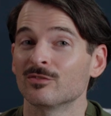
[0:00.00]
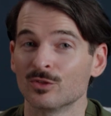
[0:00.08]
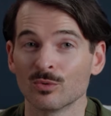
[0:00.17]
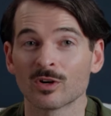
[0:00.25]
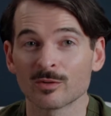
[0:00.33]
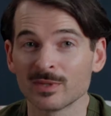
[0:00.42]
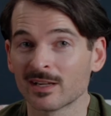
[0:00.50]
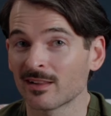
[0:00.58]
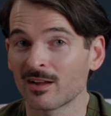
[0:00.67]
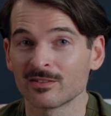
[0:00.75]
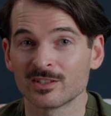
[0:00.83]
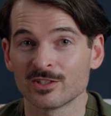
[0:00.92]
If you want to be
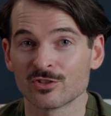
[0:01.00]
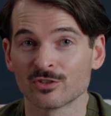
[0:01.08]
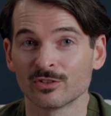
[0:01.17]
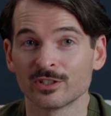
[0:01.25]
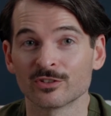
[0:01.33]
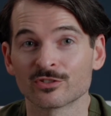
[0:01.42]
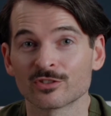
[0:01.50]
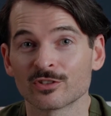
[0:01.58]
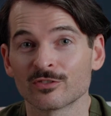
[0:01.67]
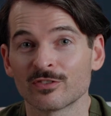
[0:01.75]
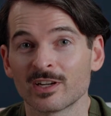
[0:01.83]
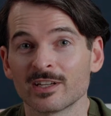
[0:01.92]
Cloud Digital Leader
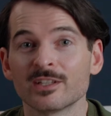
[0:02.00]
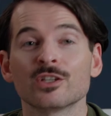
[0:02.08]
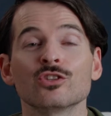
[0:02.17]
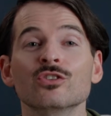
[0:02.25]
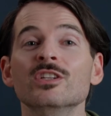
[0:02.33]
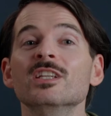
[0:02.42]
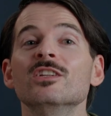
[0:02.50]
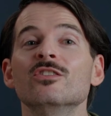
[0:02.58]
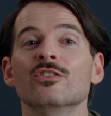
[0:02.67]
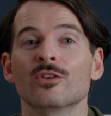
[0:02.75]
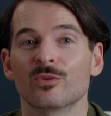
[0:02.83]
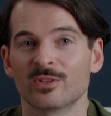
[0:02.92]
certified, you need
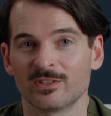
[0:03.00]
to know